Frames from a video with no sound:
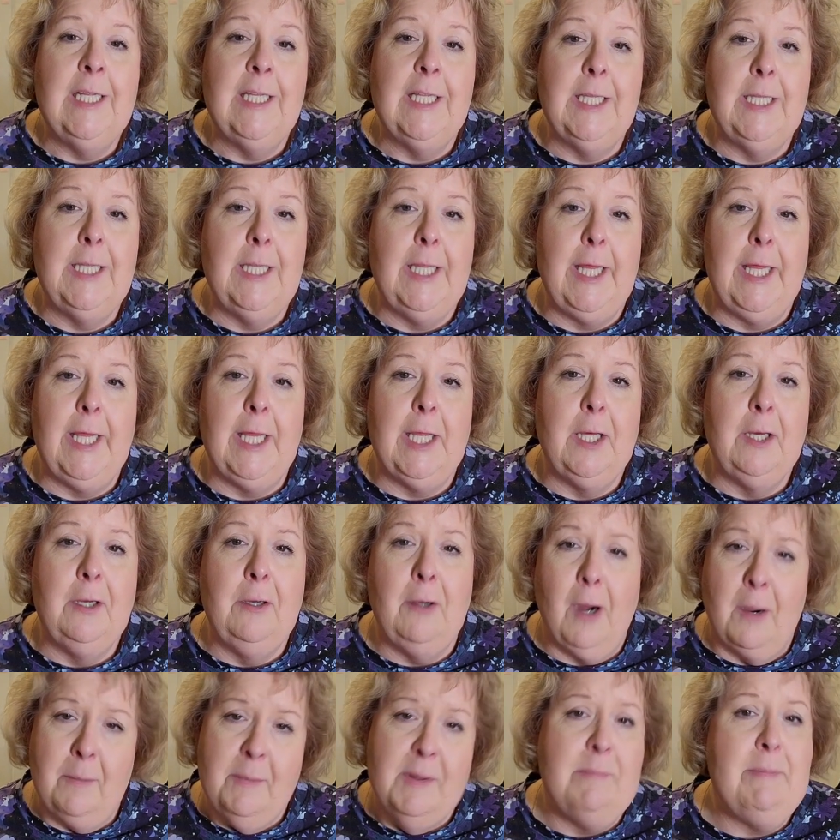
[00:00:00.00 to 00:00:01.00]
The
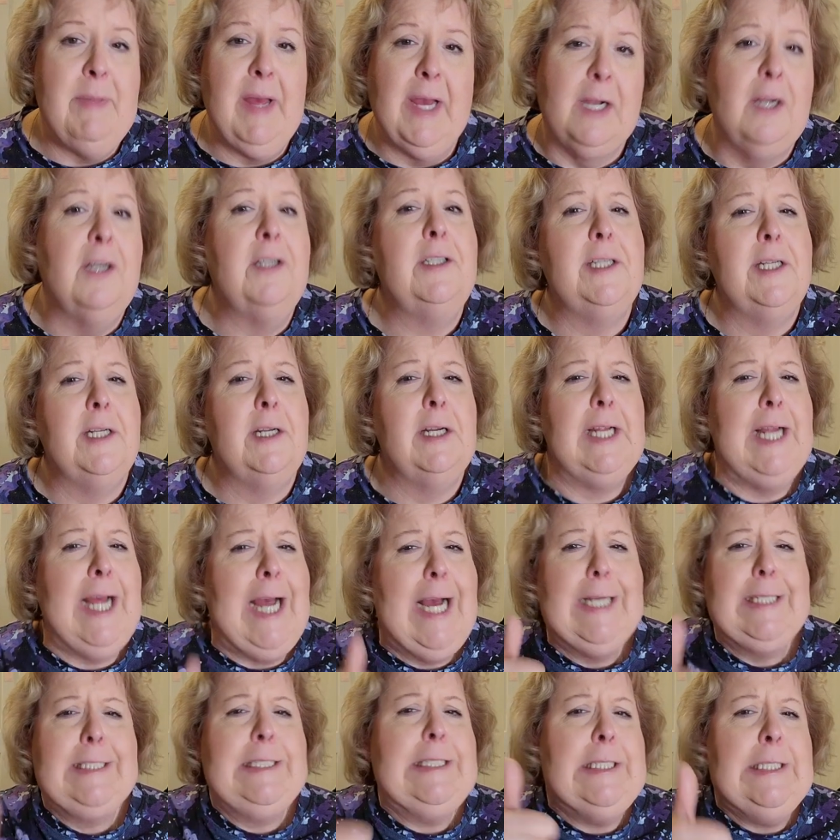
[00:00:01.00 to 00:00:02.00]
garment maker did an
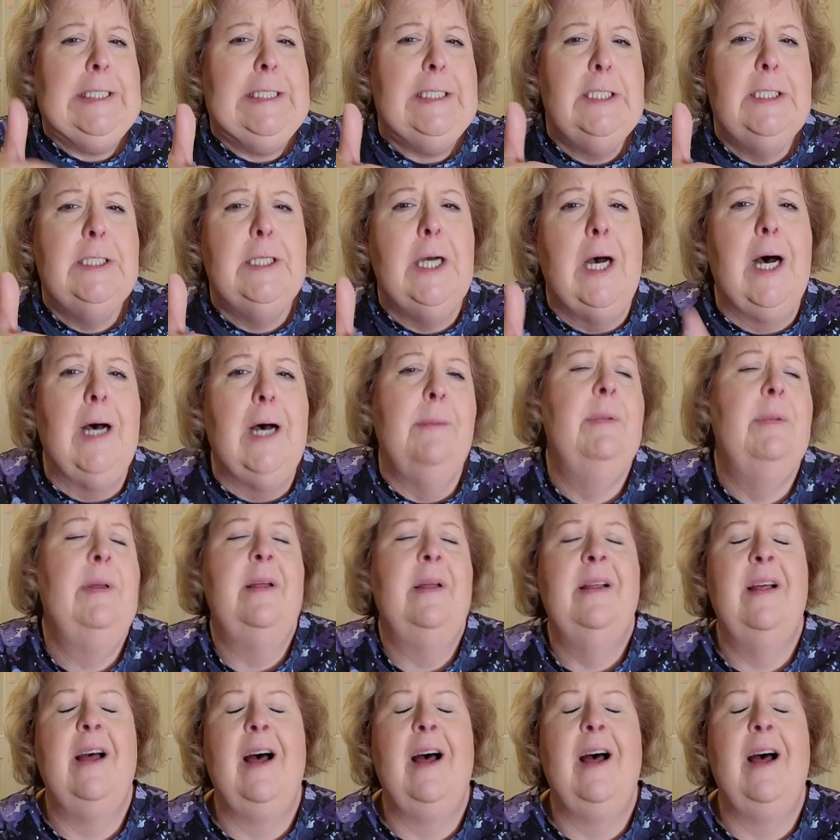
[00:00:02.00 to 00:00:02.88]
excellent job.